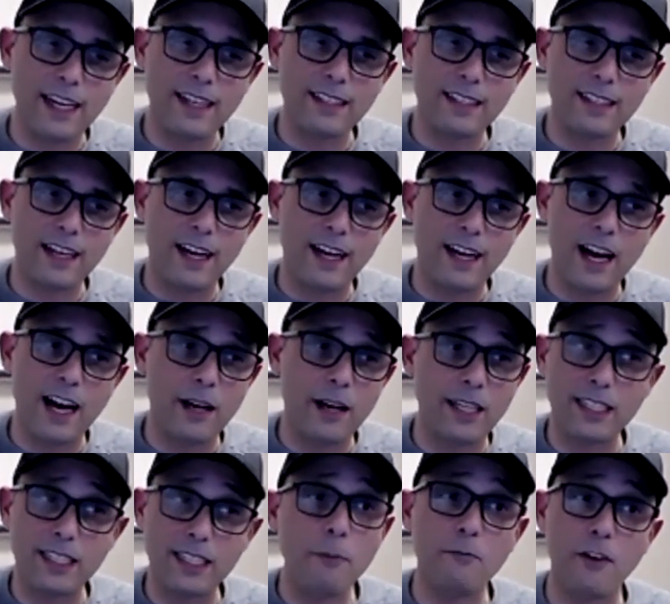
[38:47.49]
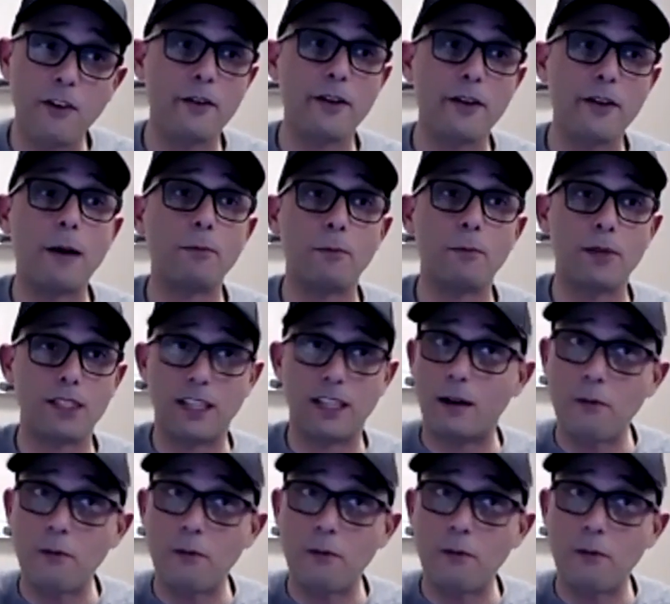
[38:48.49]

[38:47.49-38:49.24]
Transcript: as because uh, I'm very optimistic.